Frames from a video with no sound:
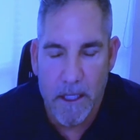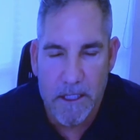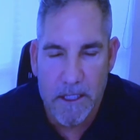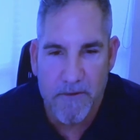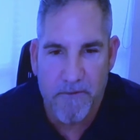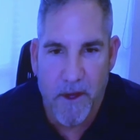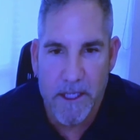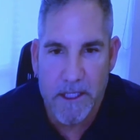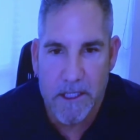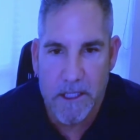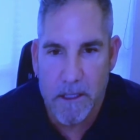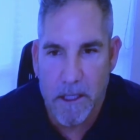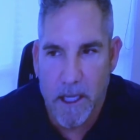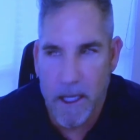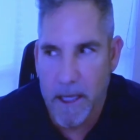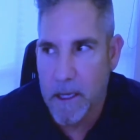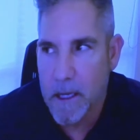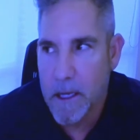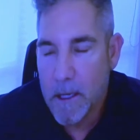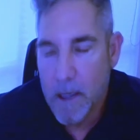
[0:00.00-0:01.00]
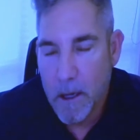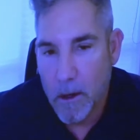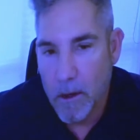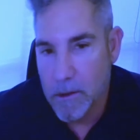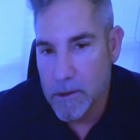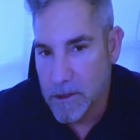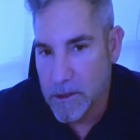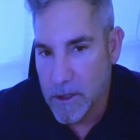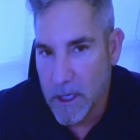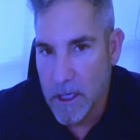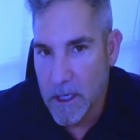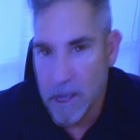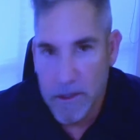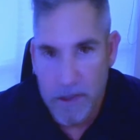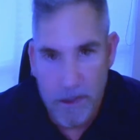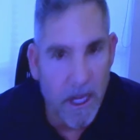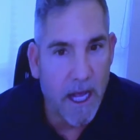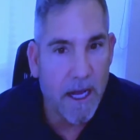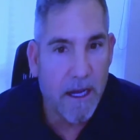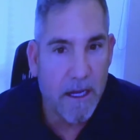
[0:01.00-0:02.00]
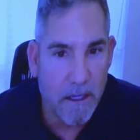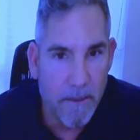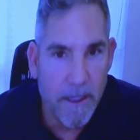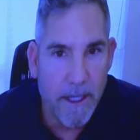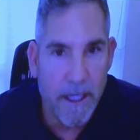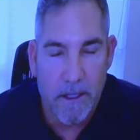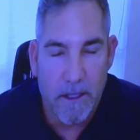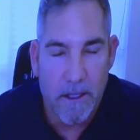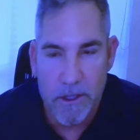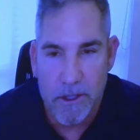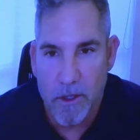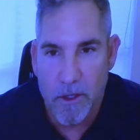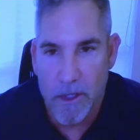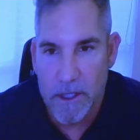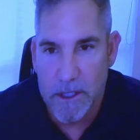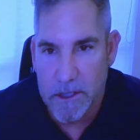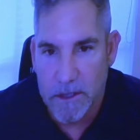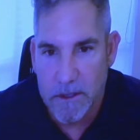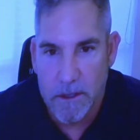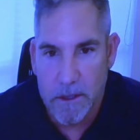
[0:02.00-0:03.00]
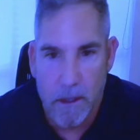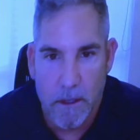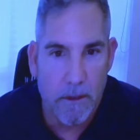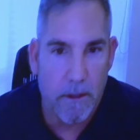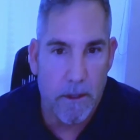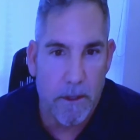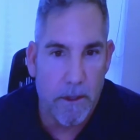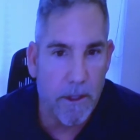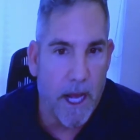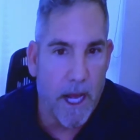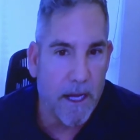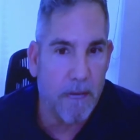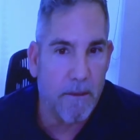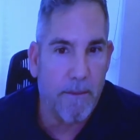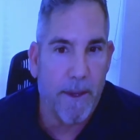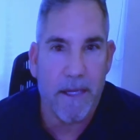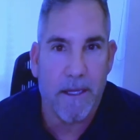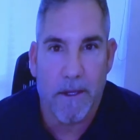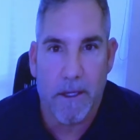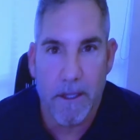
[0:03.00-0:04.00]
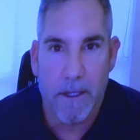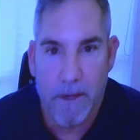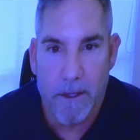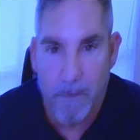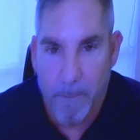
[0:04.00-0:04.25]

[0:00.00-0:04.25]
Let's face it, like on drugs, you're not going to make good choices, or you're not going to make the